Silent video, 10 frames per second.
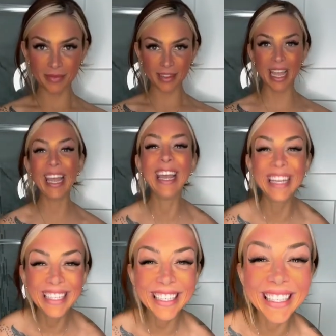
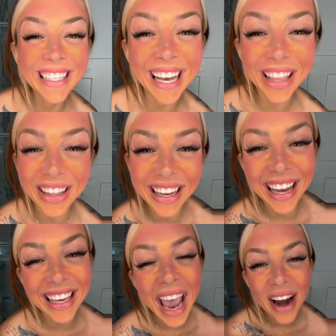I look like a
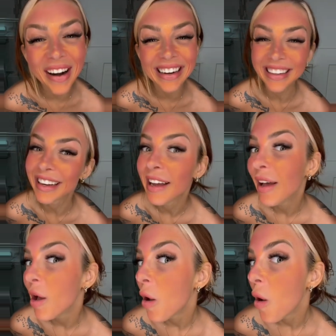carrot.
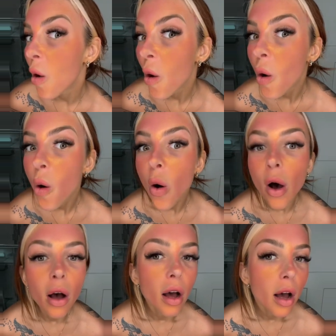
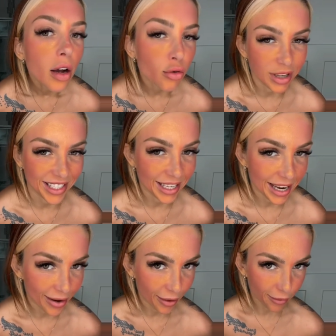Crusty
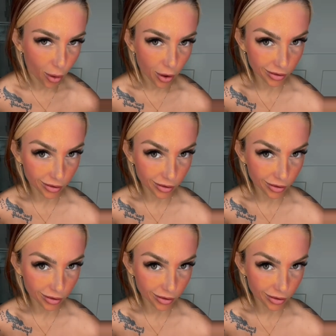carrot, of course.